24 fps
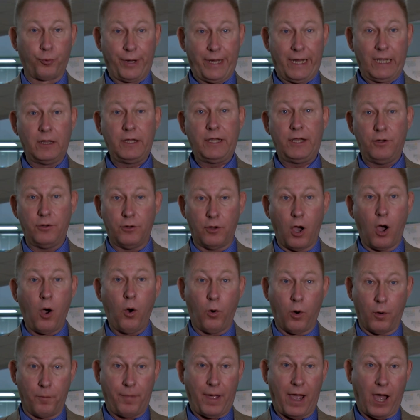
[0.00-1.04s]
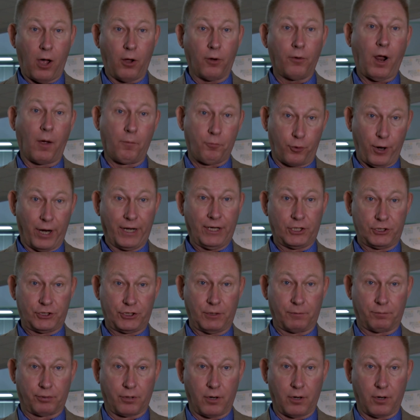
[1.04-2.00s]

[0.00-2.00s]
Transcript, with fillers: really know about apprenticeship